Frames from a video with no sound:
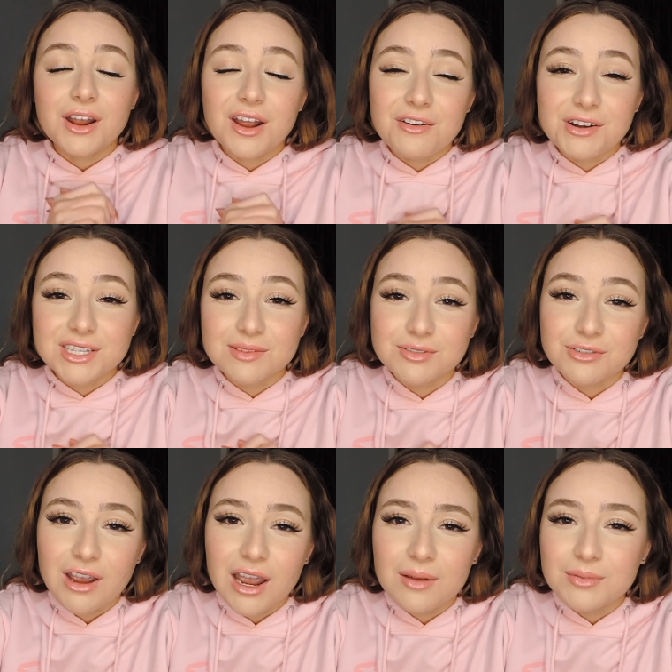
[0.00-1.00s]
not already
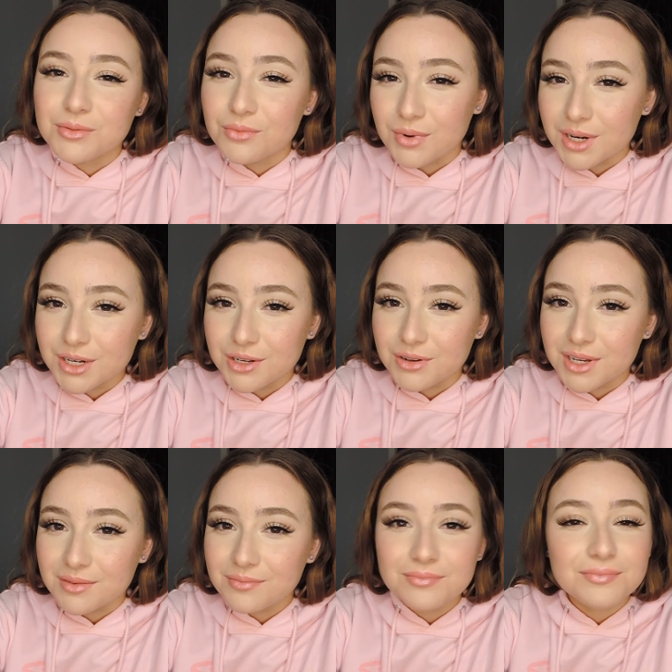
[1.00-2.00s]
subscribed, what are you
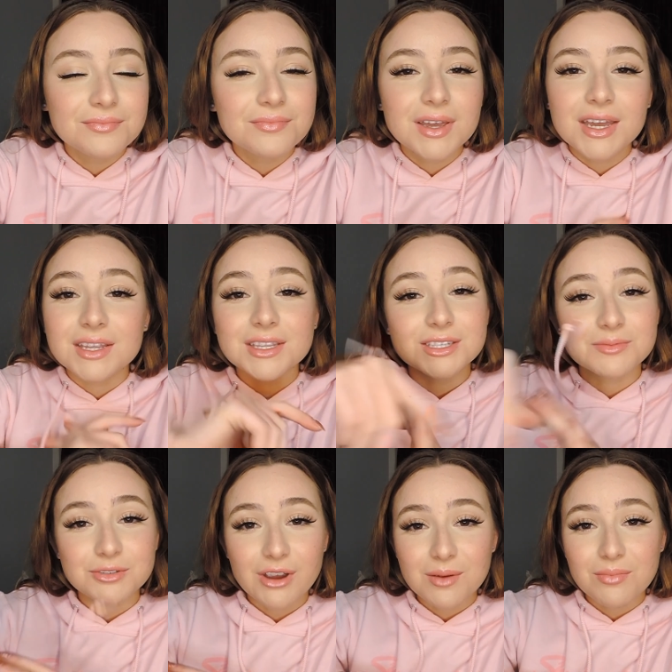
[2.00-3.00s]
doing? hit the
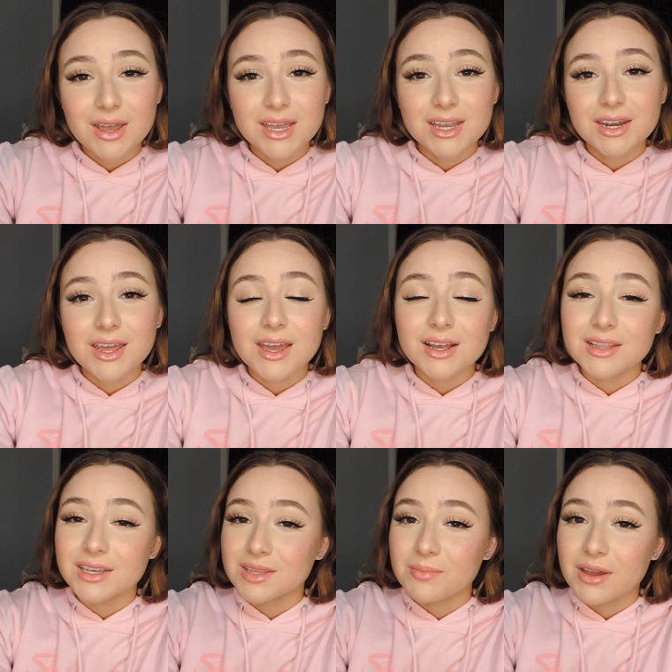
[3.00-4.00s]
subscribe button,
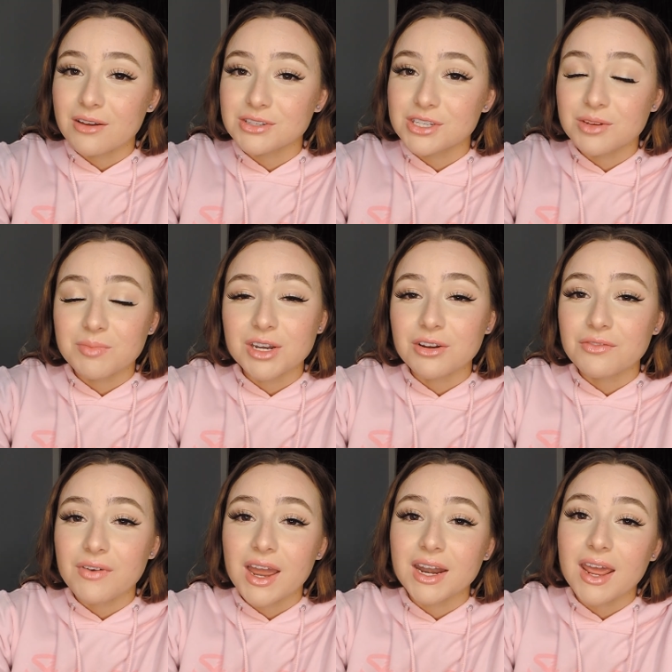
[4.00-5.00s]
click the bell so you can be
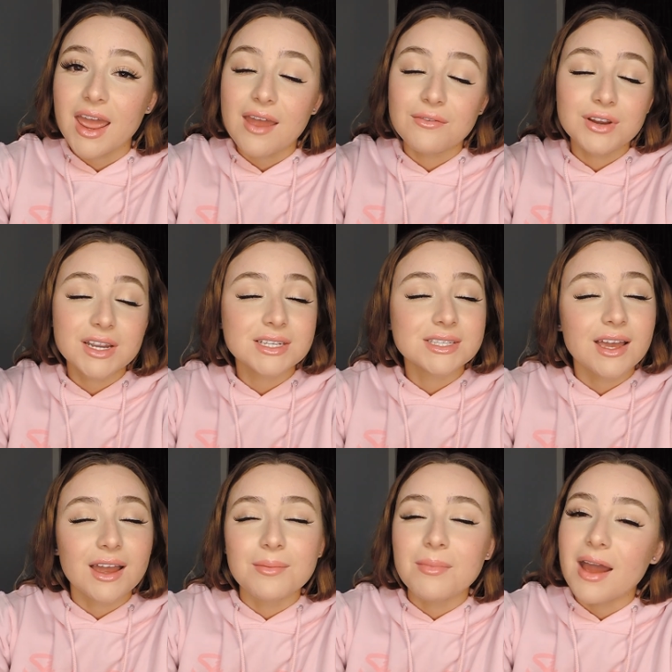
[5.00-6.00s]
notified every
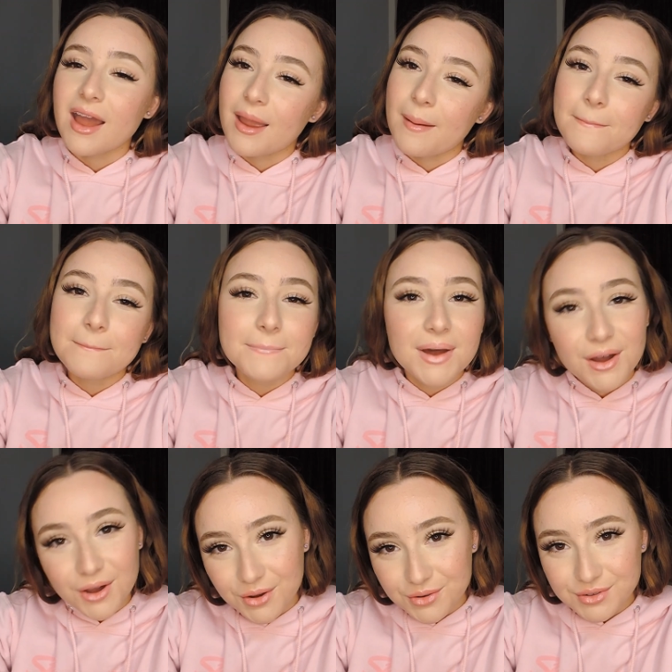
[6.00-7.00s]
time I
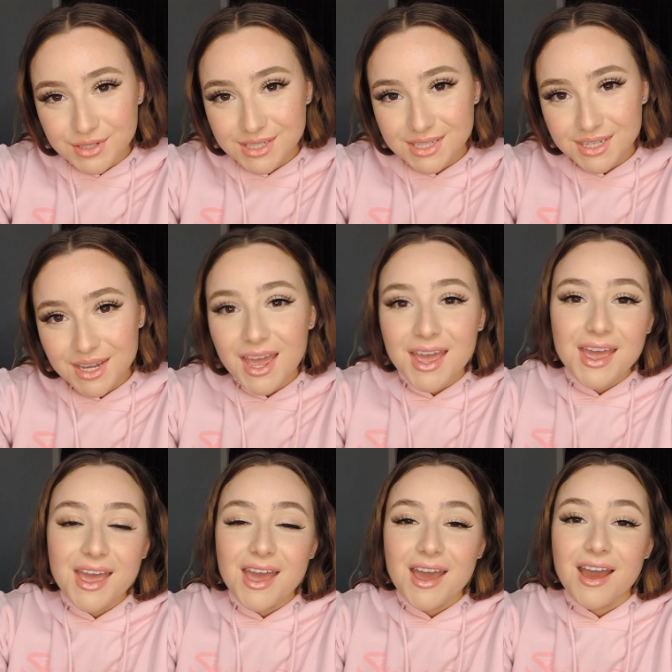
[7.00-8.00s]
post.
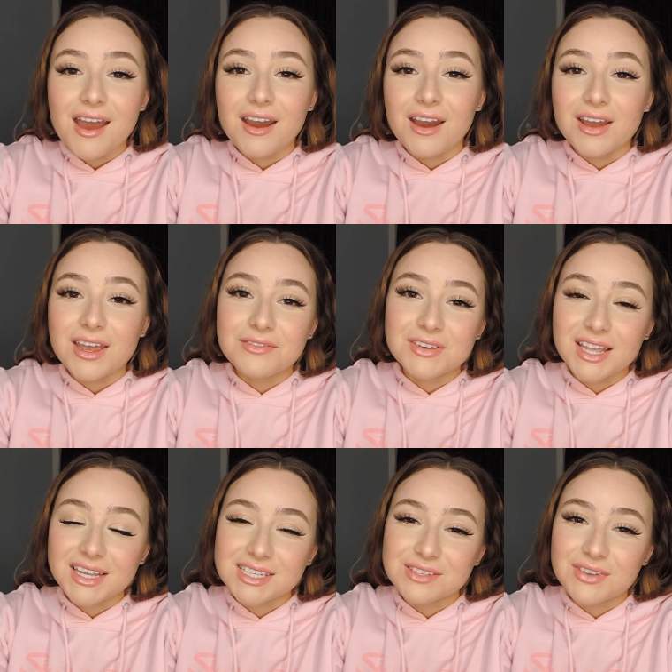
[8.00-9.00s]
Uh, if you
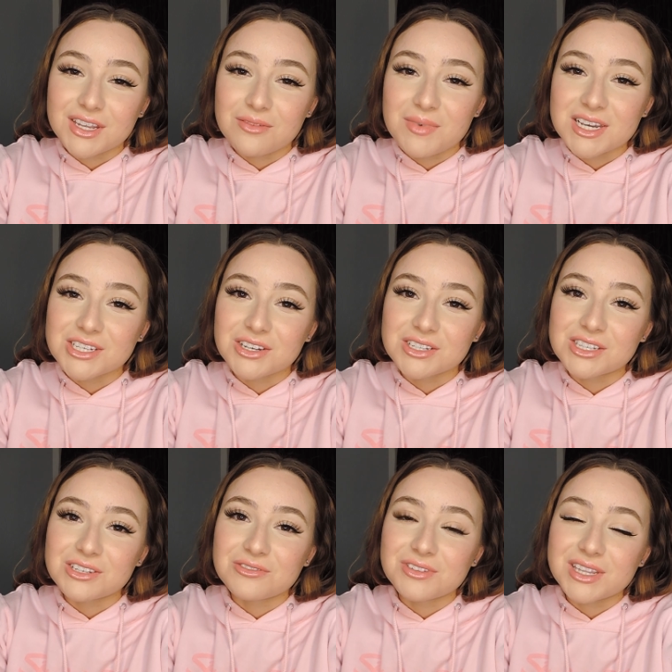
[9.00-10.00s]
like this video, make sure
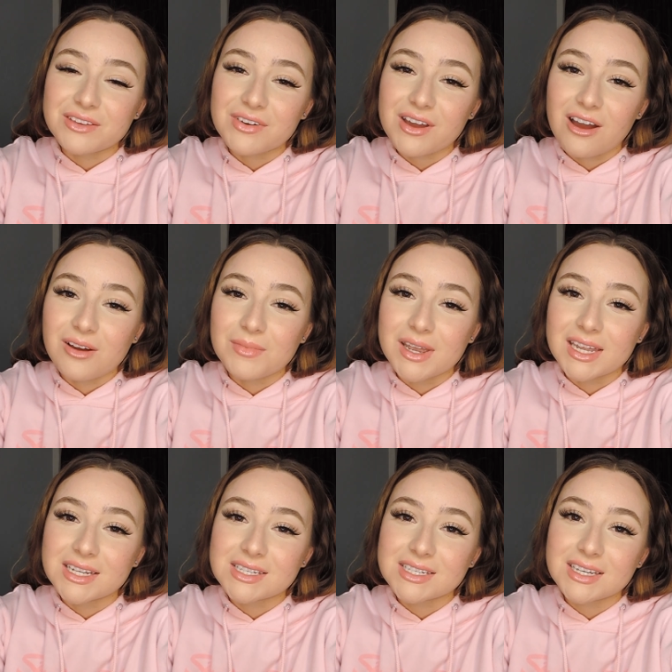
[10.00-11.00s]
to leave a
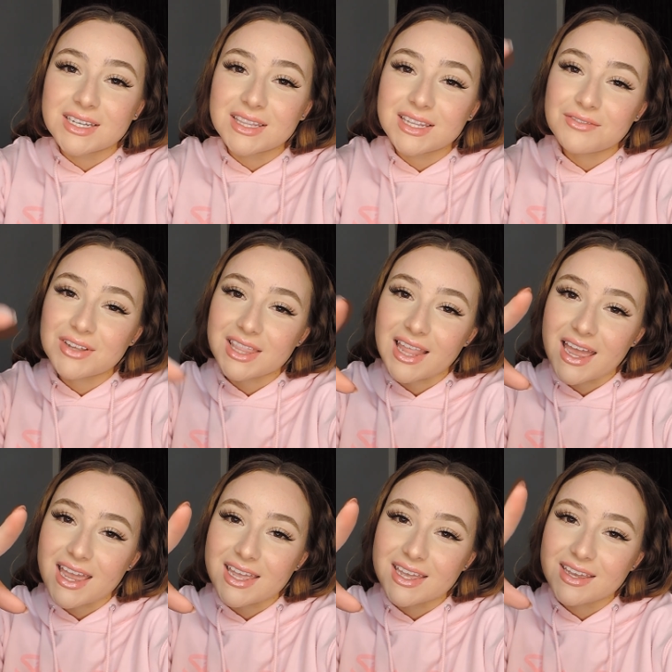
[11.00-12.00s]
comment, leave a
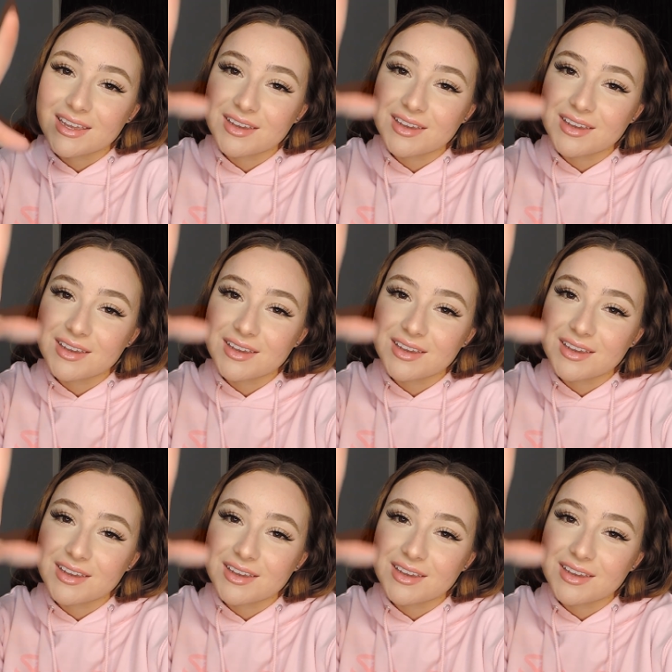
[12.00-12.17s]
like.